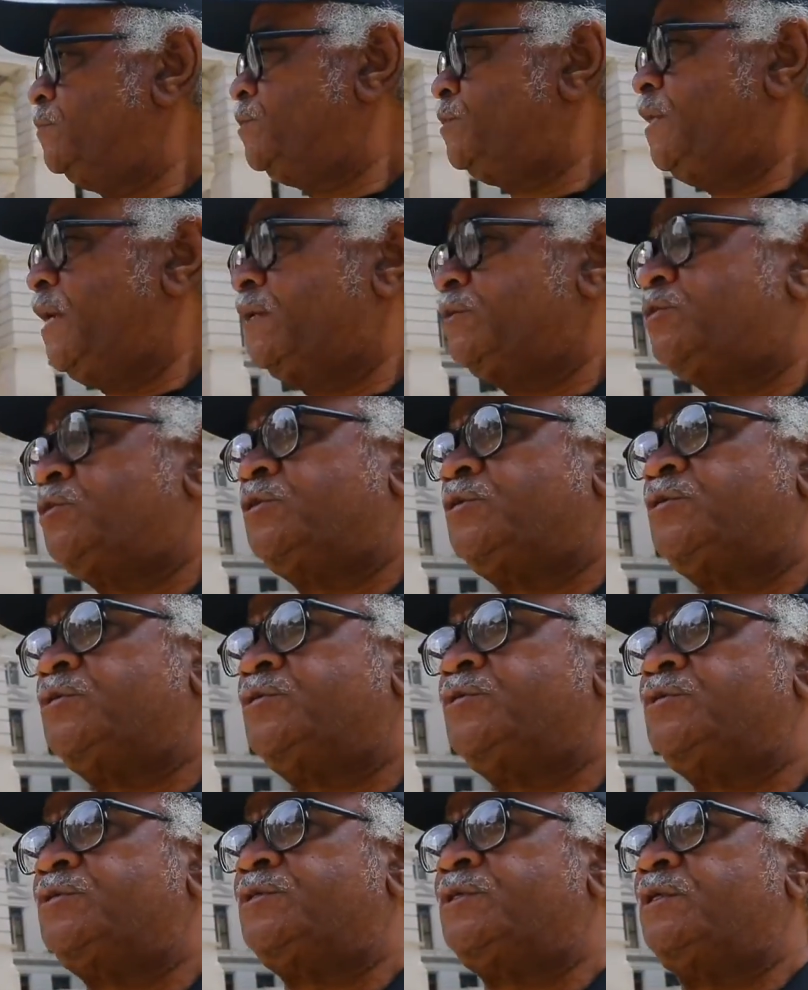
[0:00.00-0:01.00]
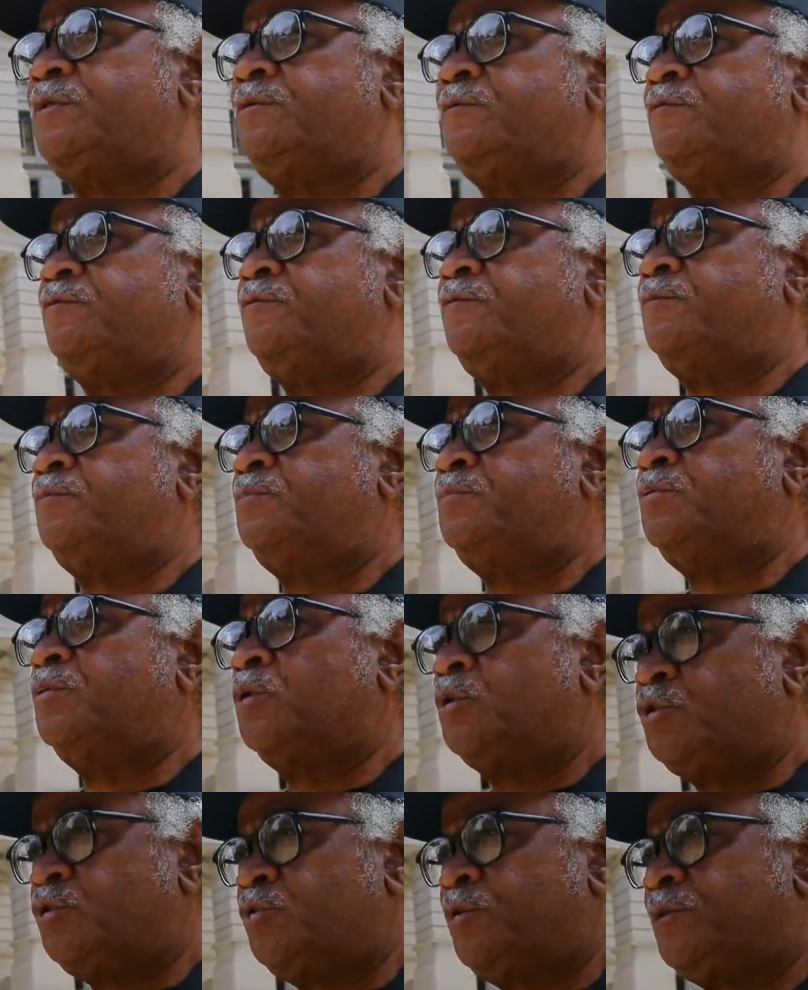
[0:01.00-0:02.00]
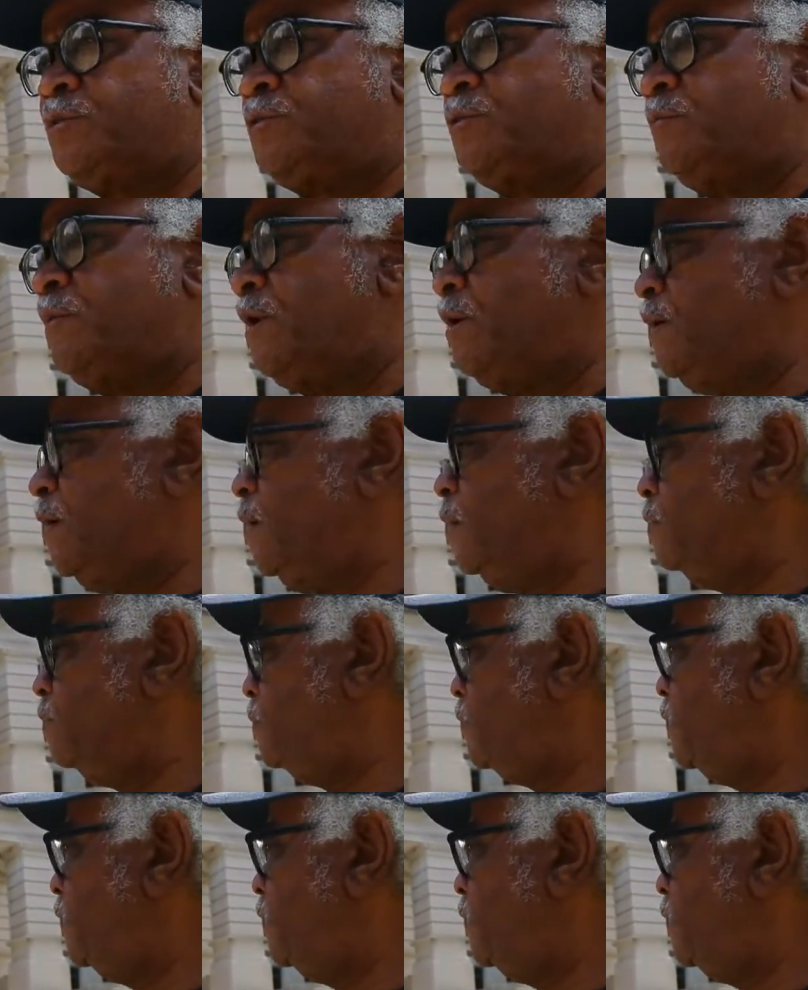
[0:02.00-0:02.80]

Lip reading: statues and portraits around our